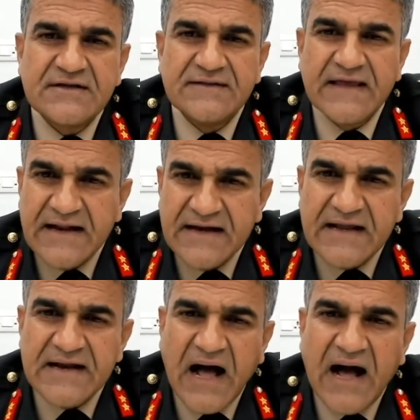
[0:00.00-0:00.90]
the
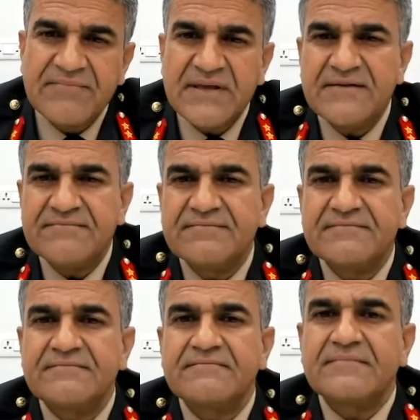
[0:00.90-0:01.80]
Indian Army
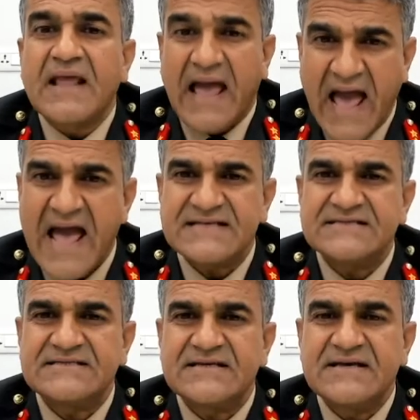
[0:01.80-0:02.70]

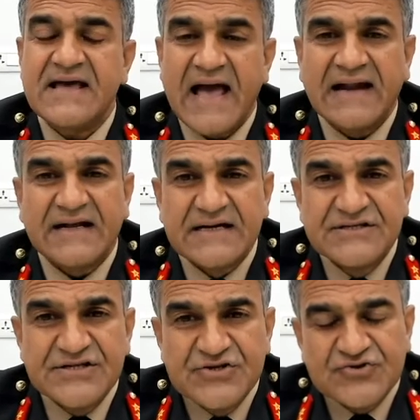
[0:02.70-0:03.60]
has and
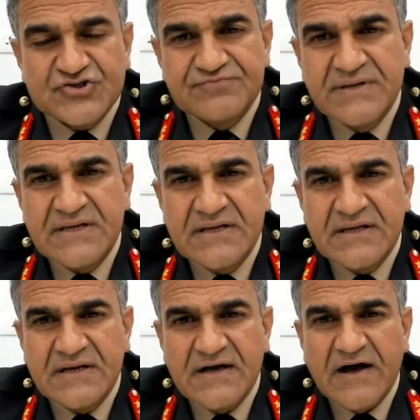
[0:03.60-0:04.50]
continues to be
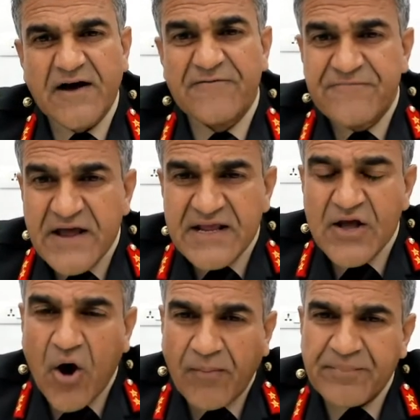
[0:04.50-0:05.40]
a
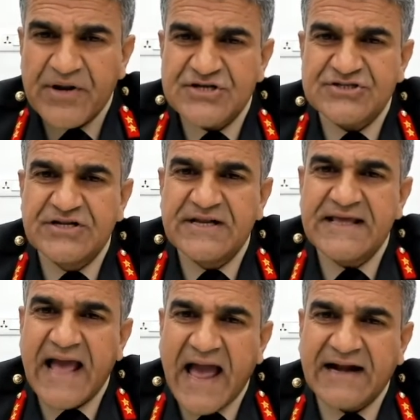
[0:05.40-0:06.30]
very
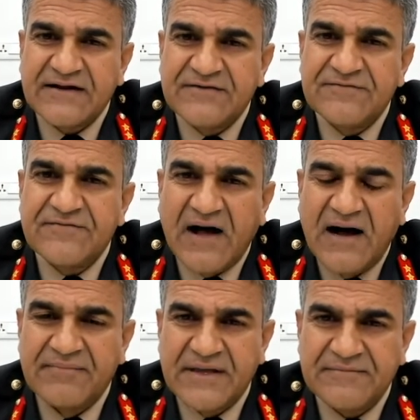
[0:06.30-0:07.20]
operationally active
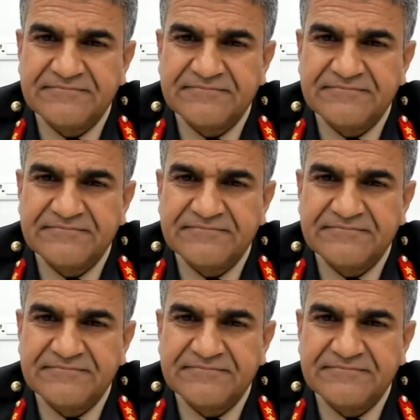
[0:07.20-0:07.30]
army.